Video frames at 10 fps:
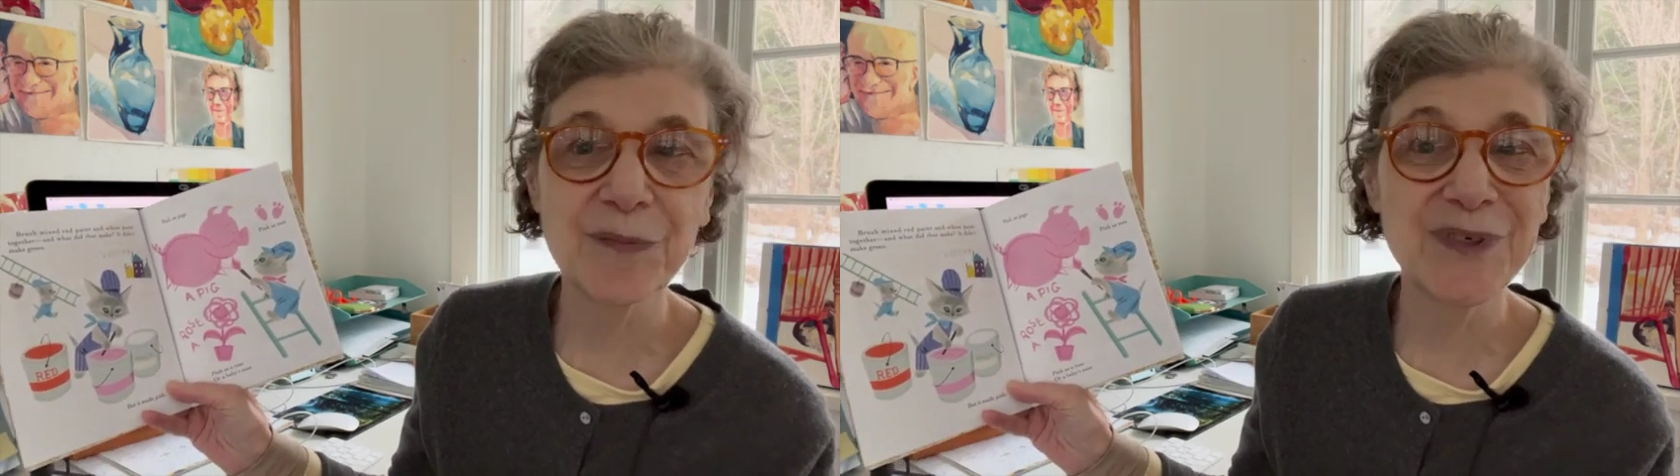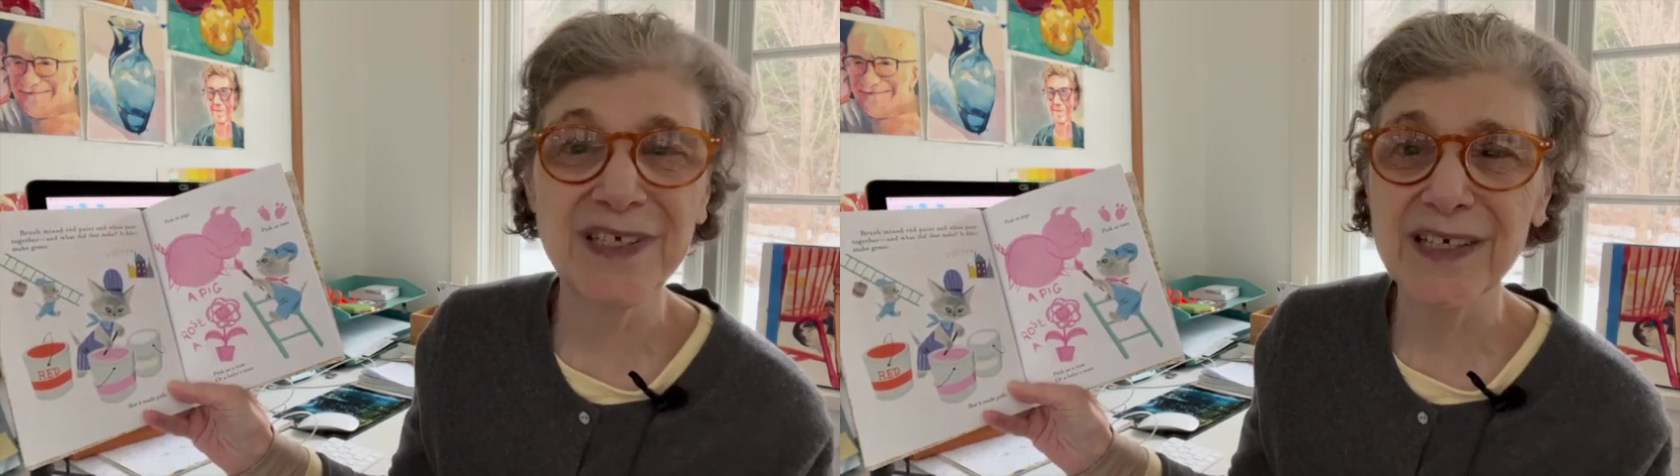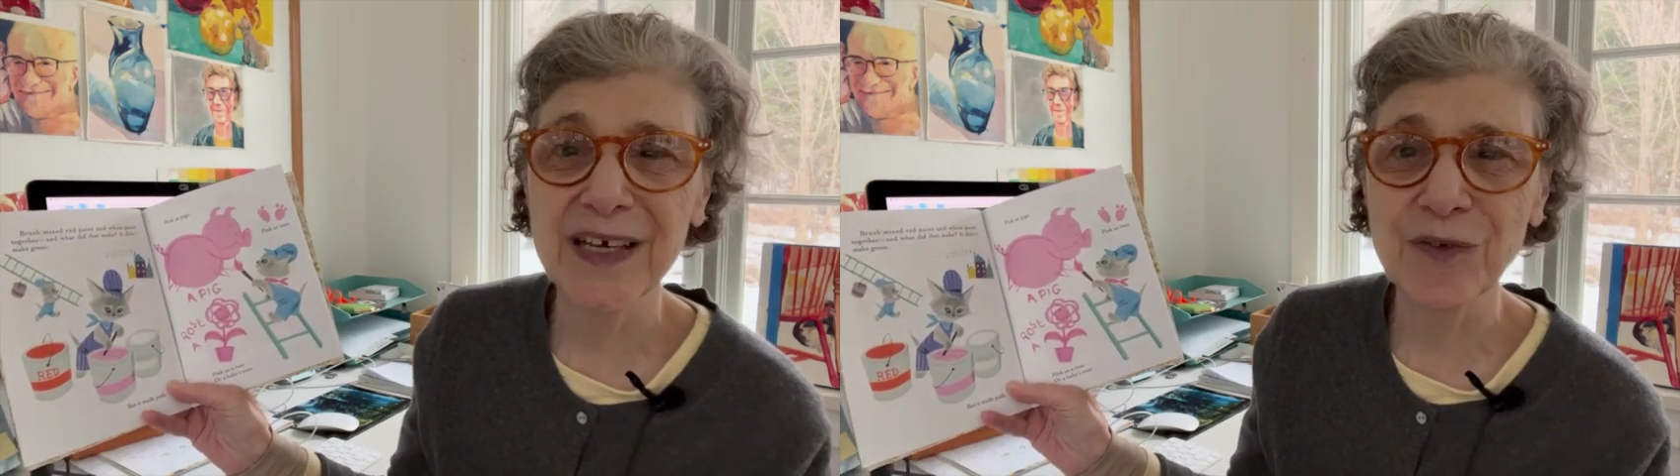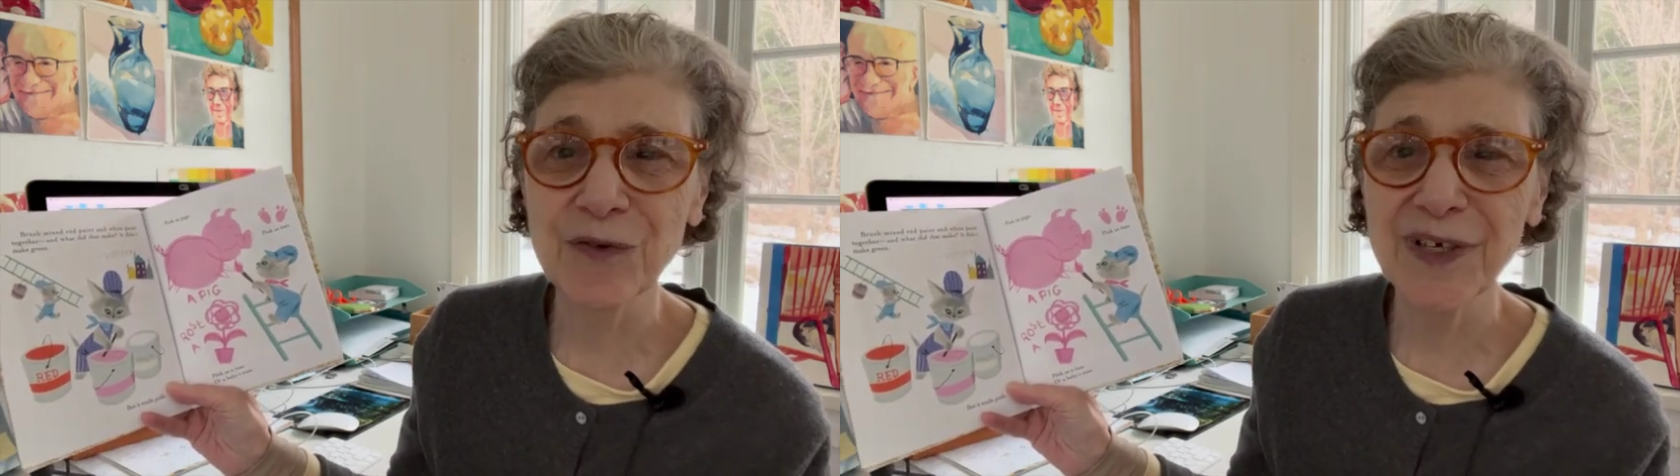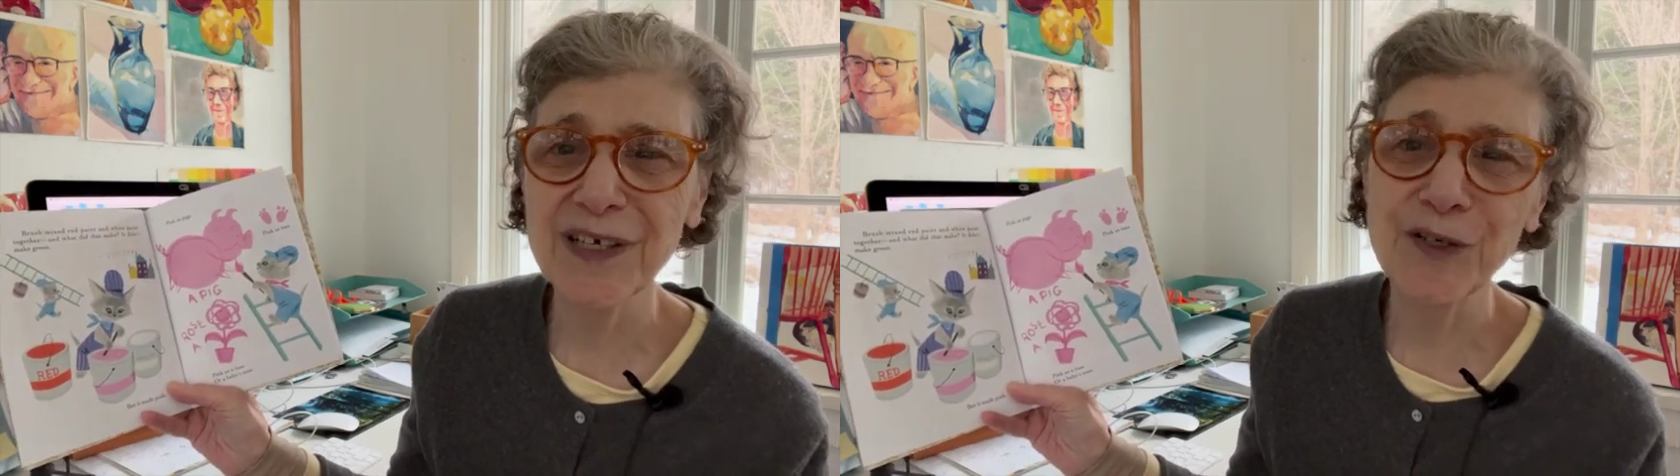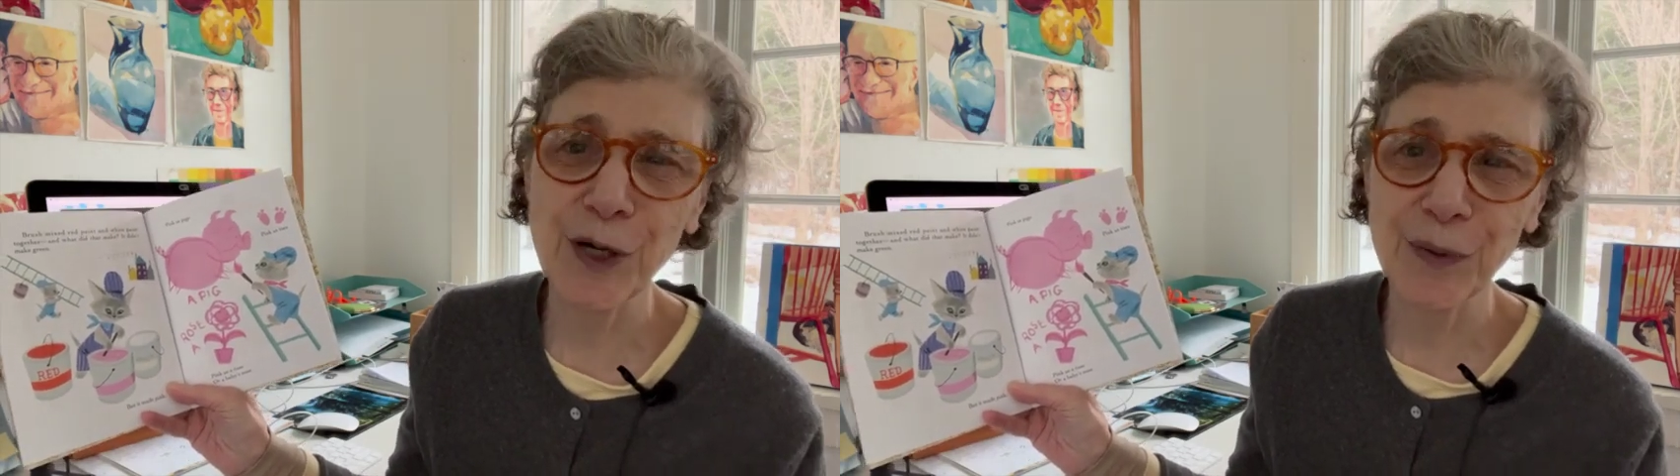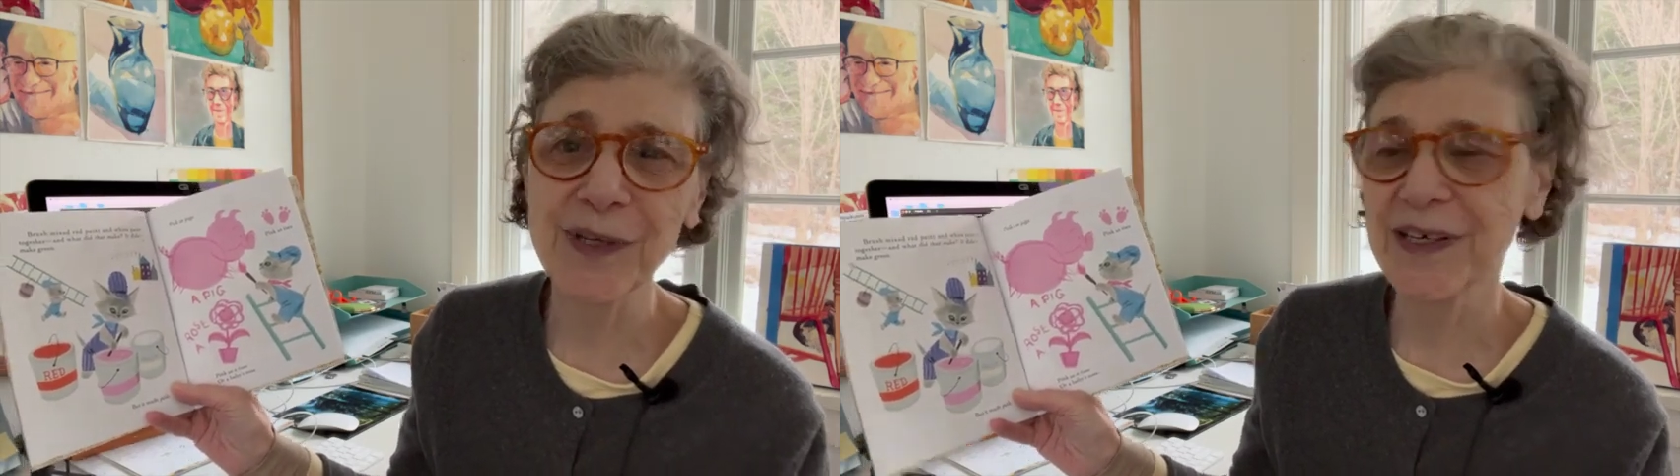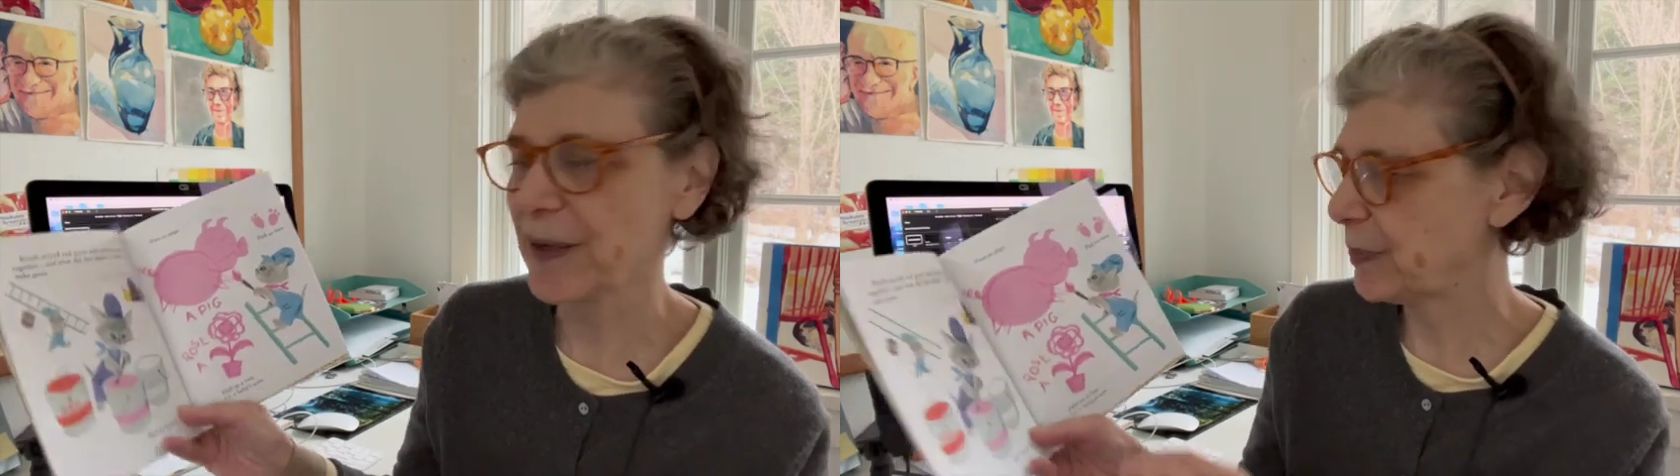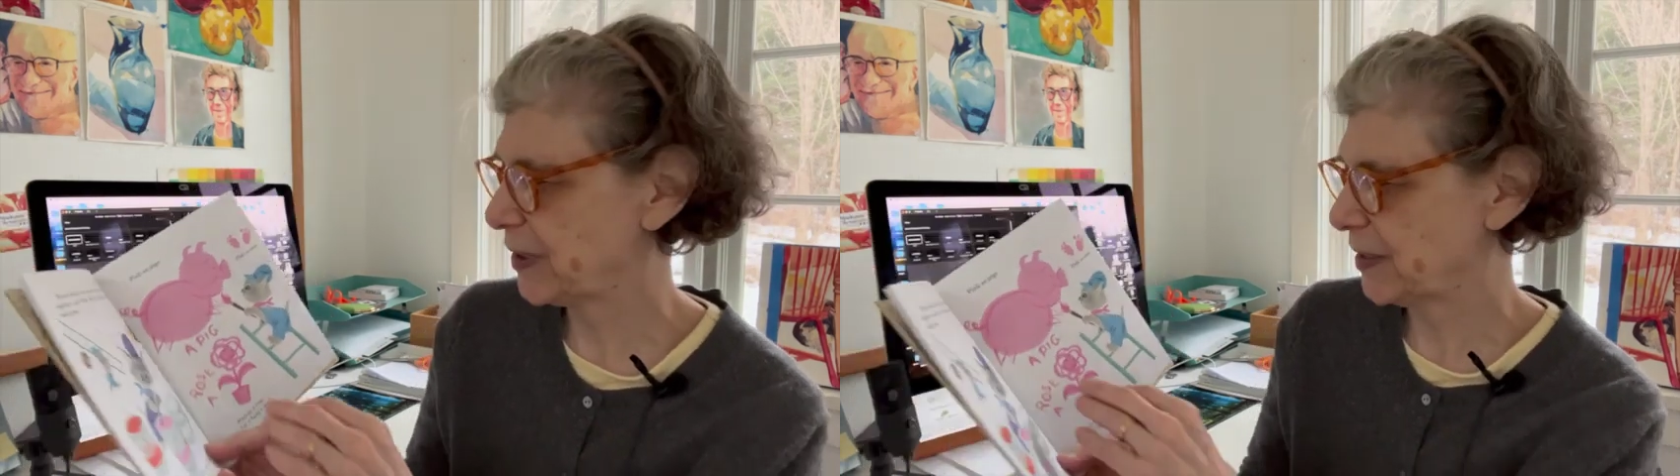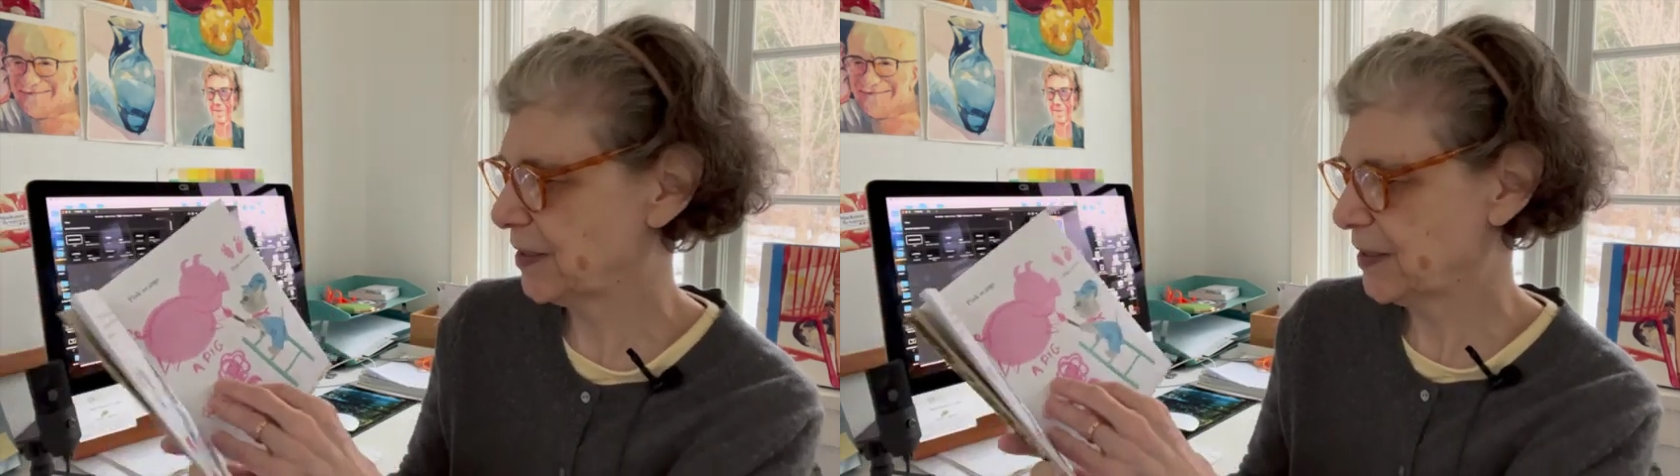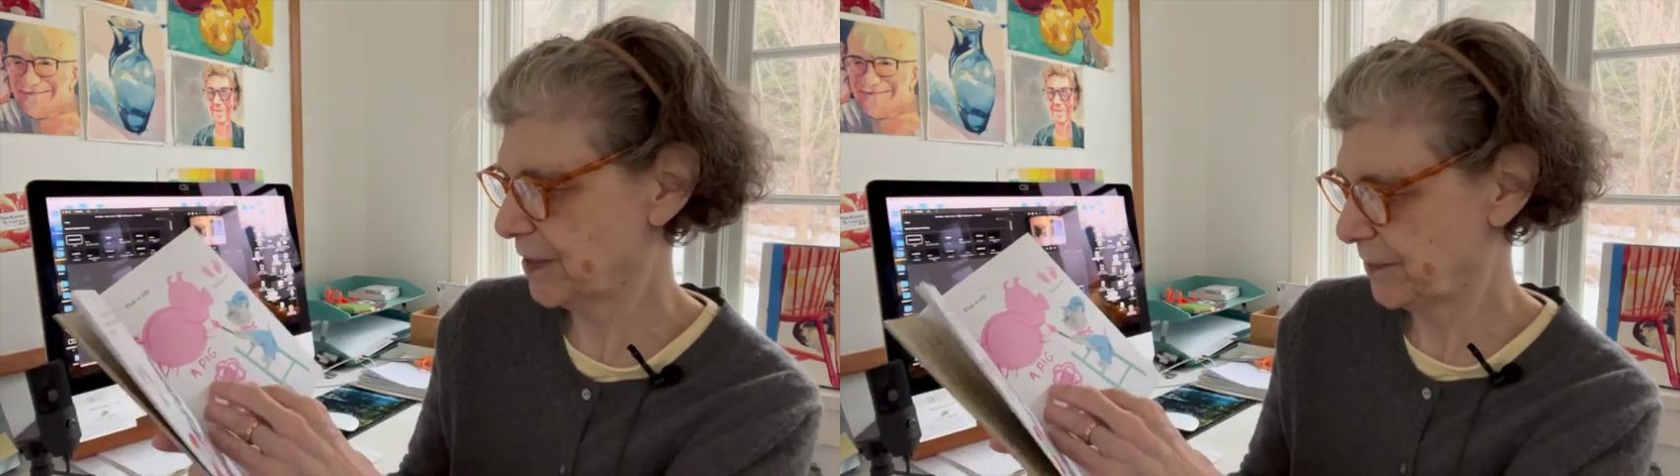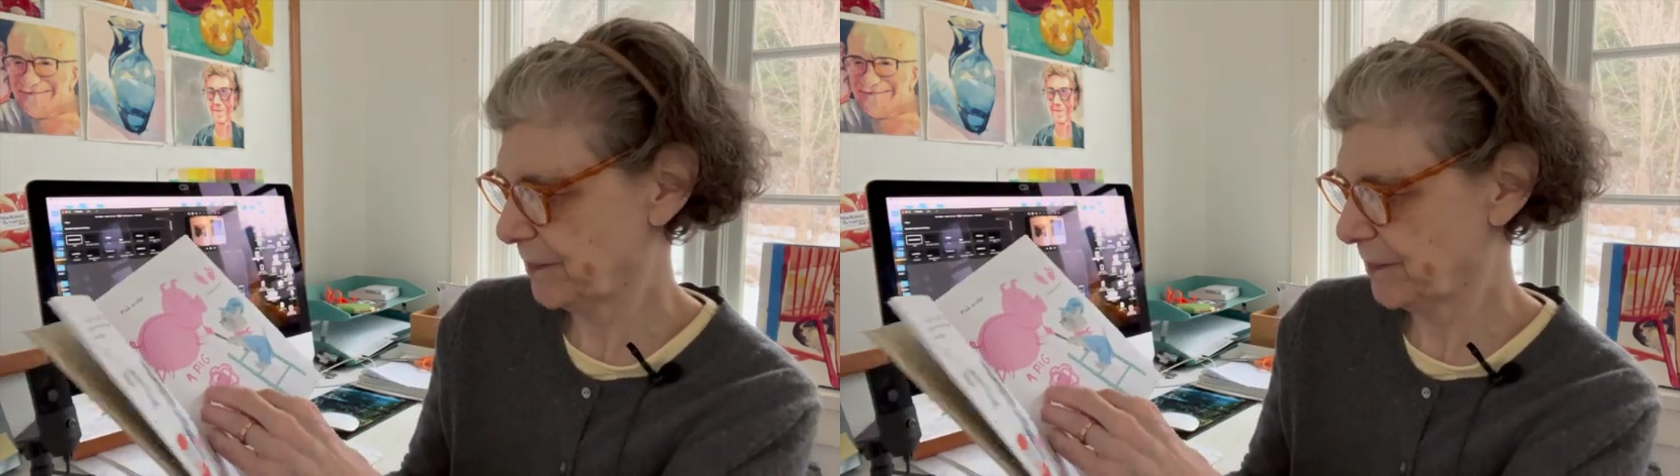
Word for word: Did he get green? No, he got pink.